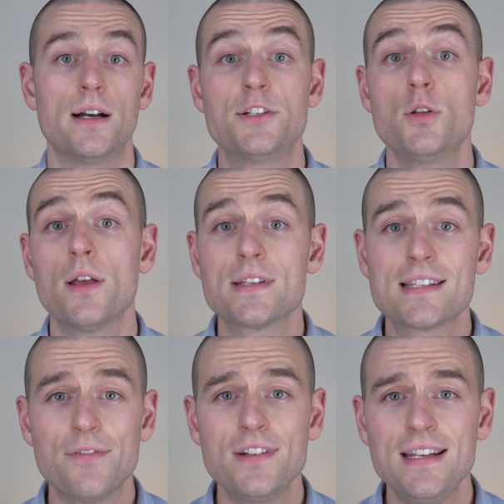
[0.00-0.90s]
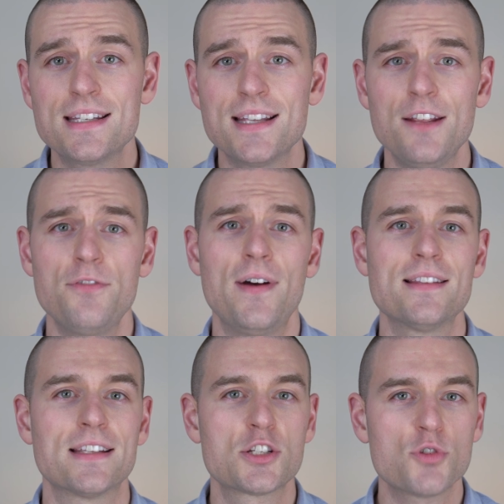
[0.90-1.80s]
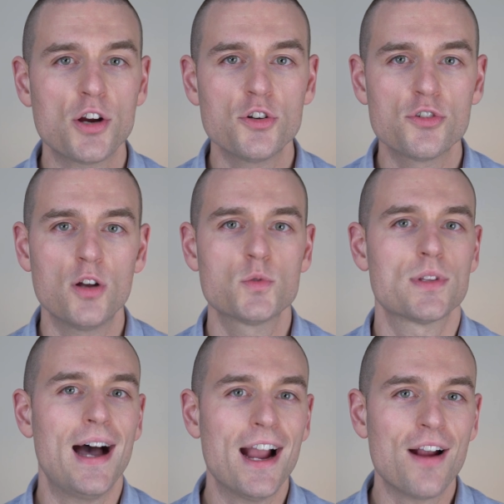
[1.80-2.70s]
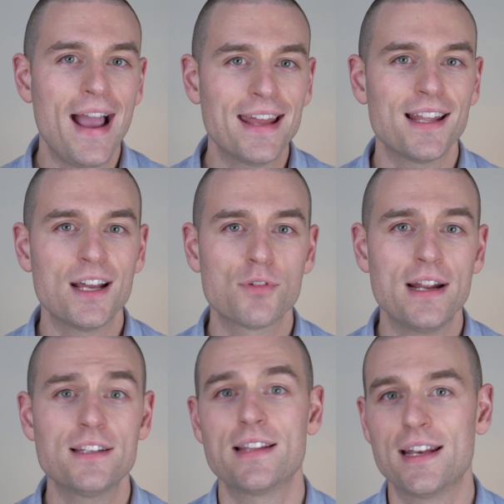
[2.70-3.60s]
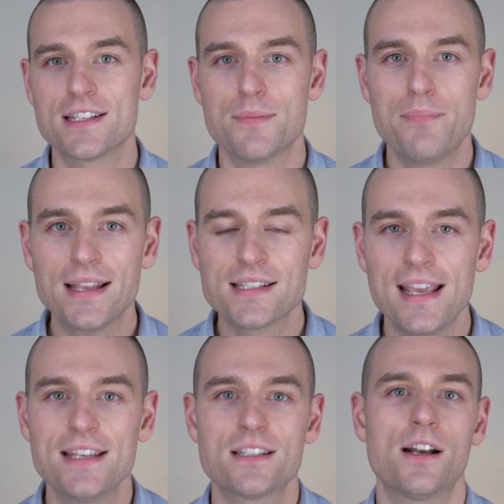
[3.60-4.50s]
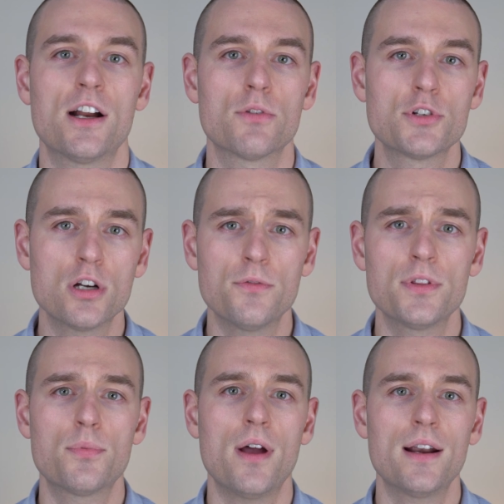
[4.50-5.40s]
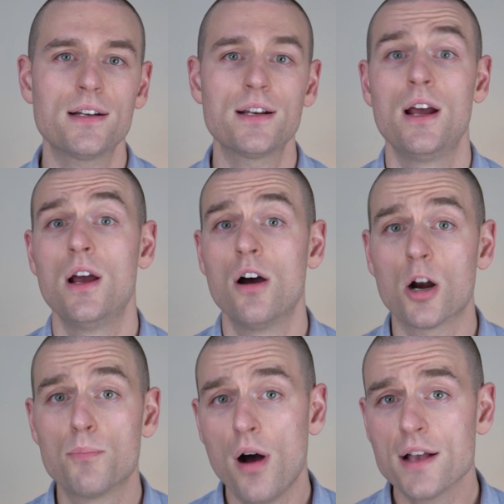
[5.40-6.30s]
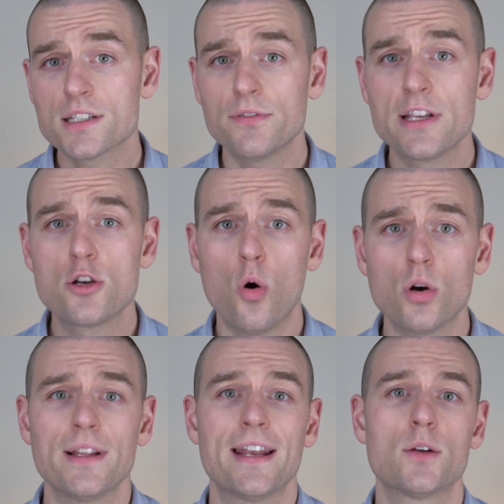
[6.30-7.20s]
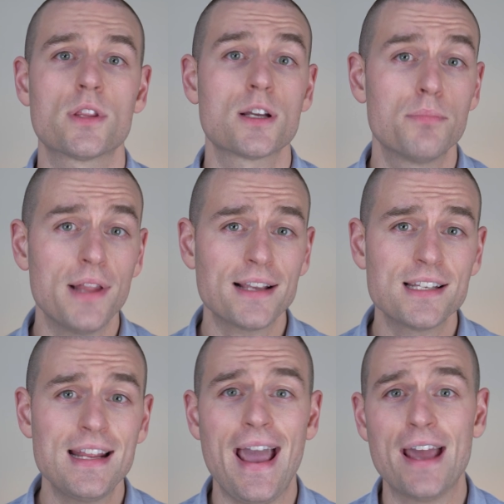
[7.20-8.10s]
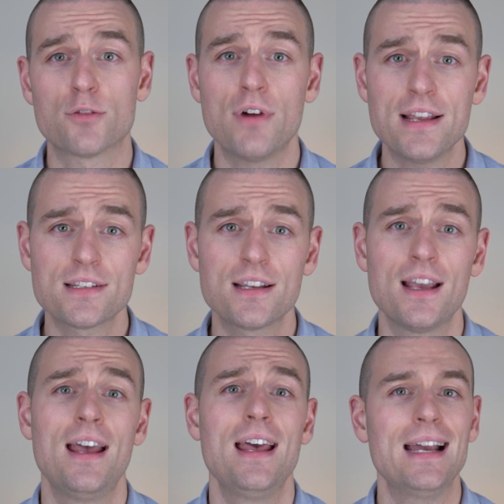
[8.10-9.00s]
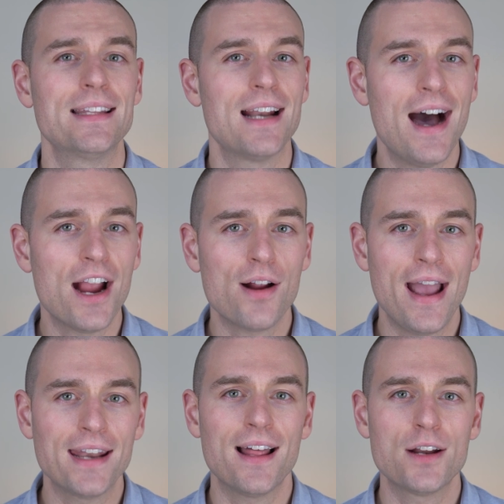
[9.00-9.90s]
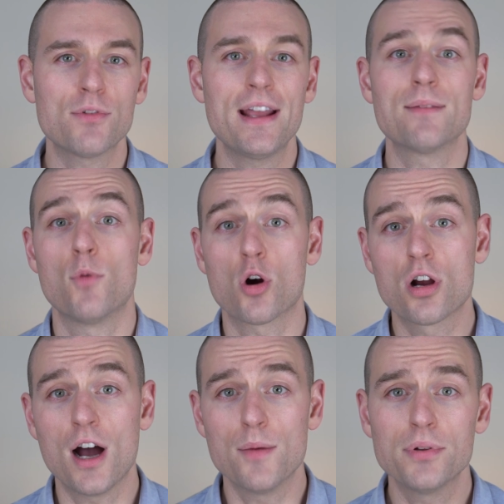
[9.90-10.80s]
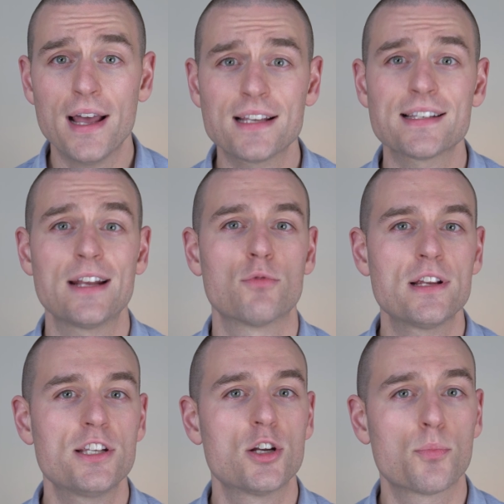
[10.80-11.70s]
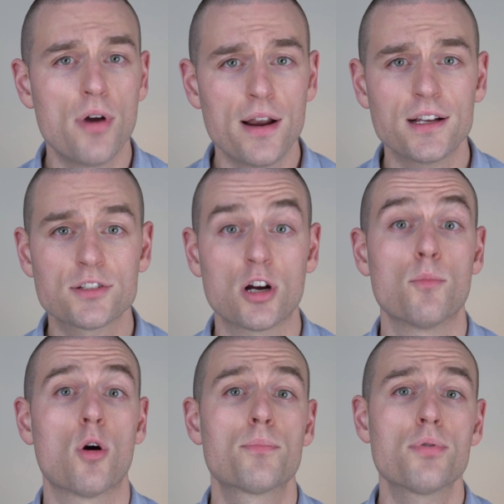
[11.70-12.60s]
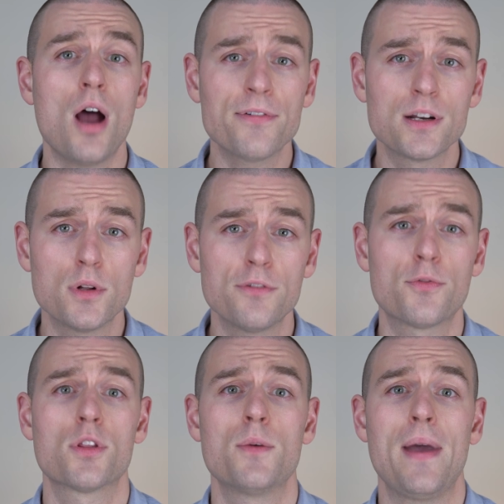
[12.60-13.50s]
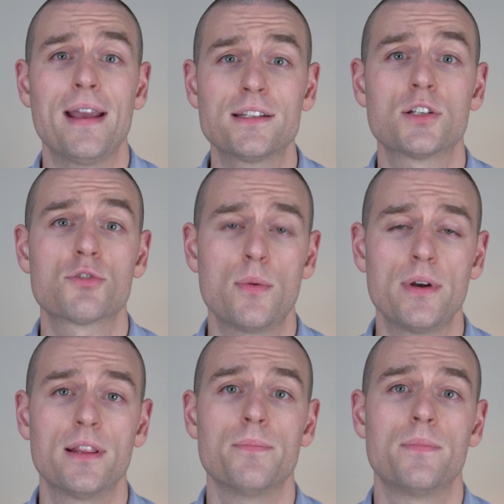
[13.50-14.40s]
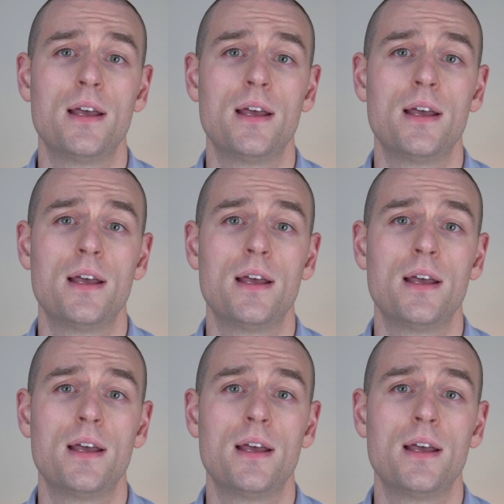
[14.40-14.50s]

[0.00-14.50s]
A 2017 study finds that structured notes with higher headline rates, that is the best case scenario return for the product, are positively correlated with complexity and risk, and that higher headline rate, more complex and riskier products are more profitable for the banks distributing them.